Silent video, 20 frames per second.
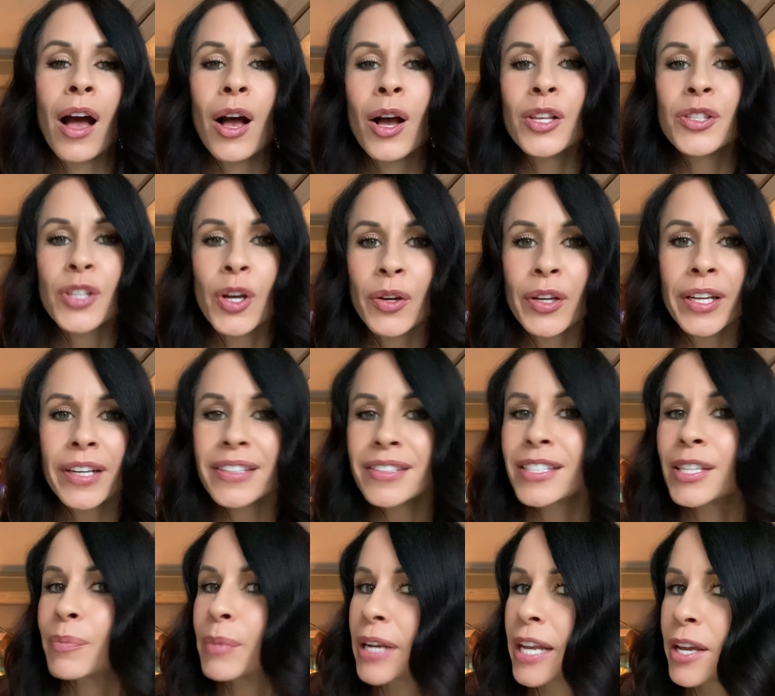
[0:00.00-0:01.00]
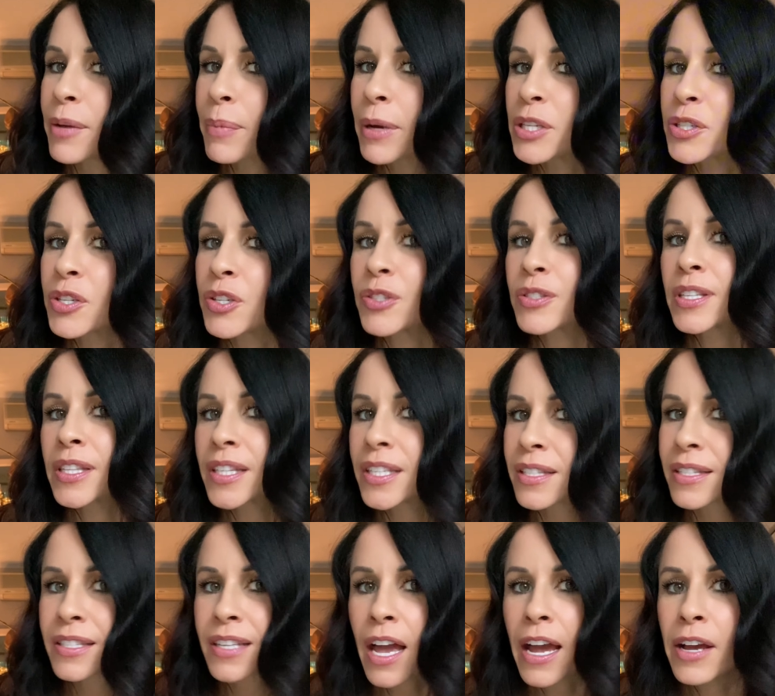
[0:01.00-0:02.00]
don't get intimidated by choosing
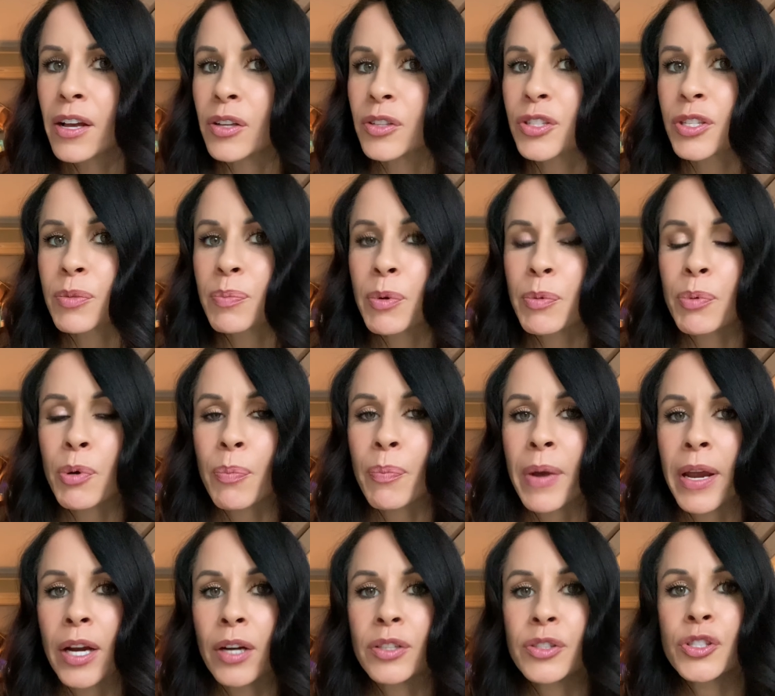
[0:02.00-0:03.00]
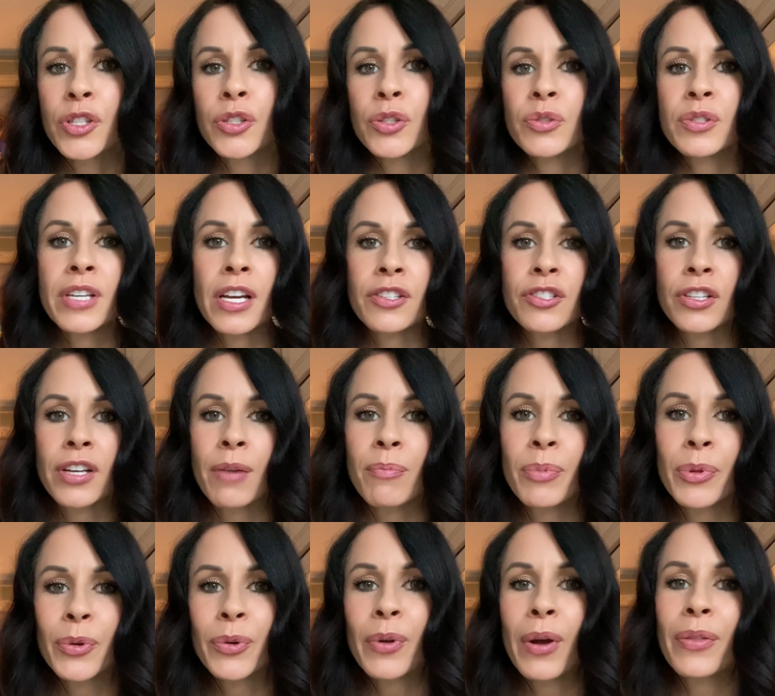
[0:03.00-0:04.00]
this style. Just be prepared to touch it up
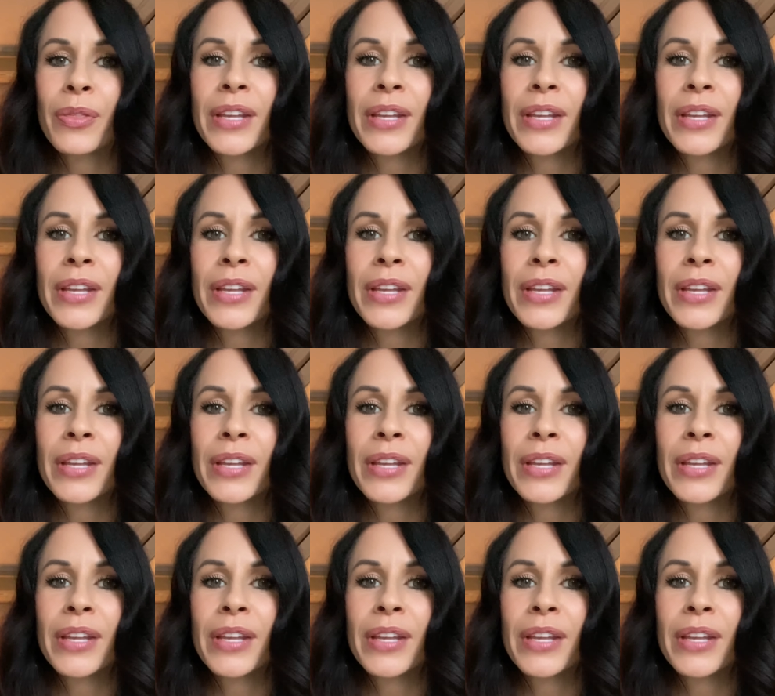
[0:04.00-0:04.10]
throughout the